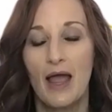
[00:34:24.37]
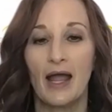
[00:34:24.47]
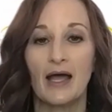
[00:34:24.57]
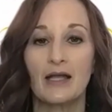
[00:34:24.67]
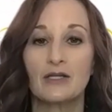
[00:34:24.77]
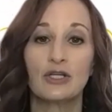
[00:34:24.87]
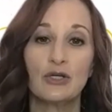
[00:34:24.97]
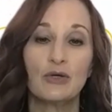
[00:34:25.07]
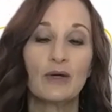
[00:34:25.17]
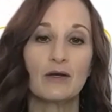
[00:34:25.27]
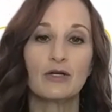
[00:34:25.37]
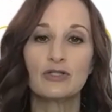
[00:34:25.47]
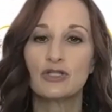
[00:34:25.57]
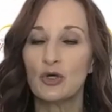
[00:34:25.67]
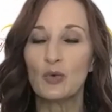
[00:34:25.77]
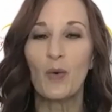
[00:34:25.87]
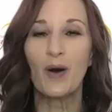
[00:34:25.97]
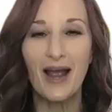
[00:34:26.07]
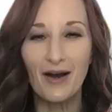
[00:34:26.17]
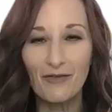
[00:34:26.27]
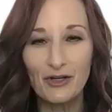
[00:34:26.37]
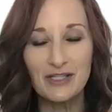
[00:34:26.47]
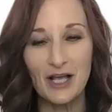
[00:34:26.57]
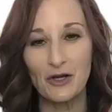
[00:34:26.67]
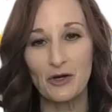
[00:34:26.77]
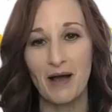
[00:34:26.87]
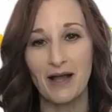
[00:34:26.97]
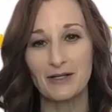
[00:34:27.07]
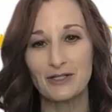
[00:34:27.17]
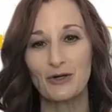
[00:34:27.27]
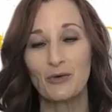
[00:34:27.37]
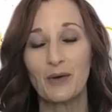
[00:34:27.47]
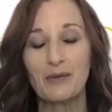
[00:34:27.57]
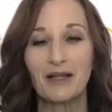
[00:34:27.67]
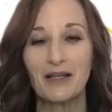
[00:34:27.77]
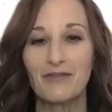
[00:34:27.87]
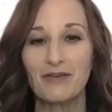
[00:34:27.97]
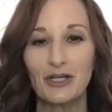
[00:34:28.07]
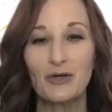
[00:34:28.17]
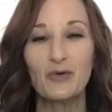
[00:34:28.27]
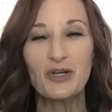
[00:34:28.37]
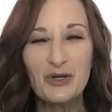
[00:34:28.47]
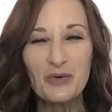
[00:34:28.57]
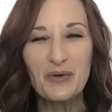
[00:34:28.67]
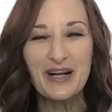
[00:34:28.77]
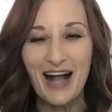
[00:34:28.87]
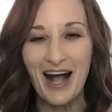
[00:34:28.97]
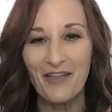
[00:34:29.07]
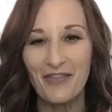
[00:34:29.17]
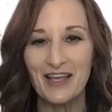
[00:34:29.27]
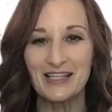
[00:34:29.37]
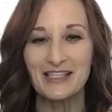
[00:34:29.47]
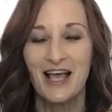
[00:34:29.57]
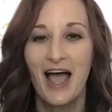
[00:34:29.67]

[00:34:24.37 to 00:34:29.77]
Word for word: And you can do whatever you set your mind to. We believe in you. You got this.